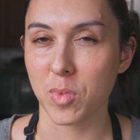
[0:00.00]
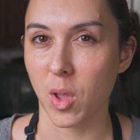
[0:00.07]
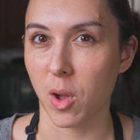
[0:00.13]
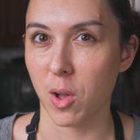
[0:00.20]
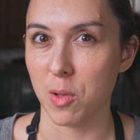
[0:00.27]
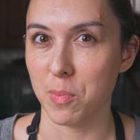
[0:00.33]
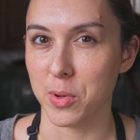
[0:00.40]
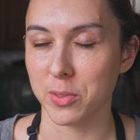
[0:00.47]

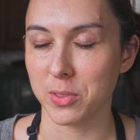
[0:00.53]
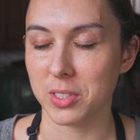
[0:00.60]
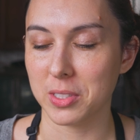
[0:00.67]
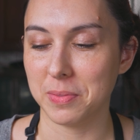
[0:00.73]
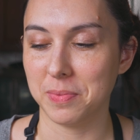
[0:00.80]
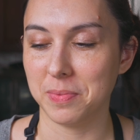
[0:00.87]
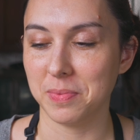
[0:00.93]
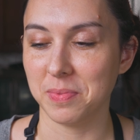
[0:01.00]
Almost.
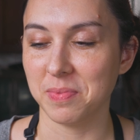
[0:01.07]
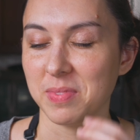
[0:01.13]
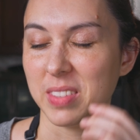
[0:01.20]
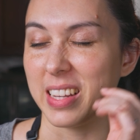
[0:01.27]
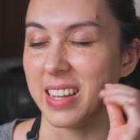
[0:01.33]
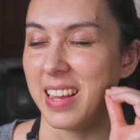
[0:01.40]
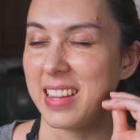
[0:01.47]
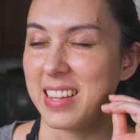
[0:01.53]

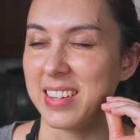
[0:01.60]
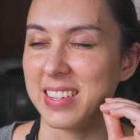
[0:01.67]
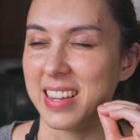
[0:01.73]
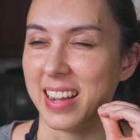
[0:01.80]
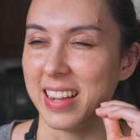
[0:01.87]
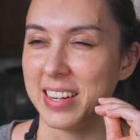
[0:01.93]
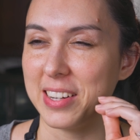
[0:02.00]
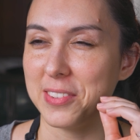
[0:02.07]
Like I can
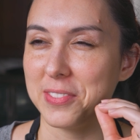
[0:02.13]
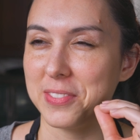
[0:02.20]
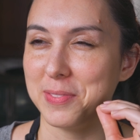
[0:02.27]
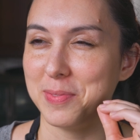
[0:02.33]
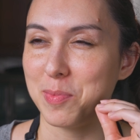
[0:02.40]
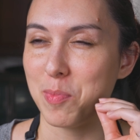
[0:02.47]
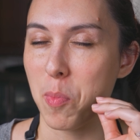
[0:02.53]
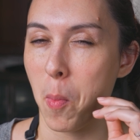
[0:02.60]
kind of,
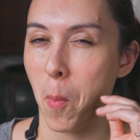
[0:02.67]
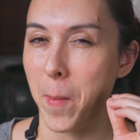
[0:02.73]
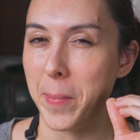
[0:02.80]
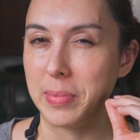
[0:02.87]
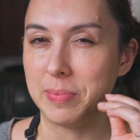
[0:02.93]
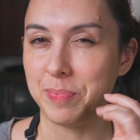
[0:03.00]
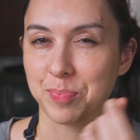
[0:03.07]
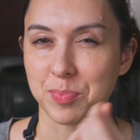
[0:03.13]

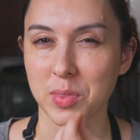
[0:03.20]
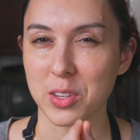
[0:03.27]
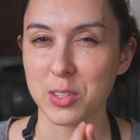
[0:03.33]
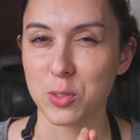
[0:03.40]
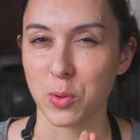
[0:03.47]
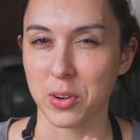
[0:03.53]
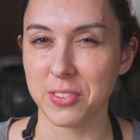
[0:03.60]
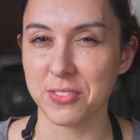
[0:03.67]

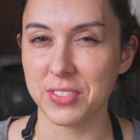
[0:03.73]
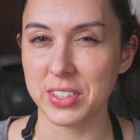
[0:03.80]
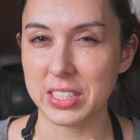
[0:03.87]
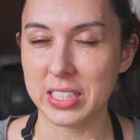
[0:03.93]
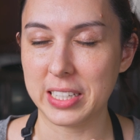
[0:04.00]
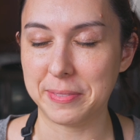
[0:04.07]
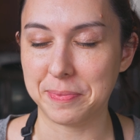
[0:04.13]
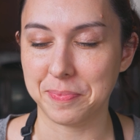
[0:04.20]
sort of feel
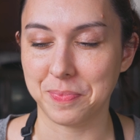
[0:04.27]
it.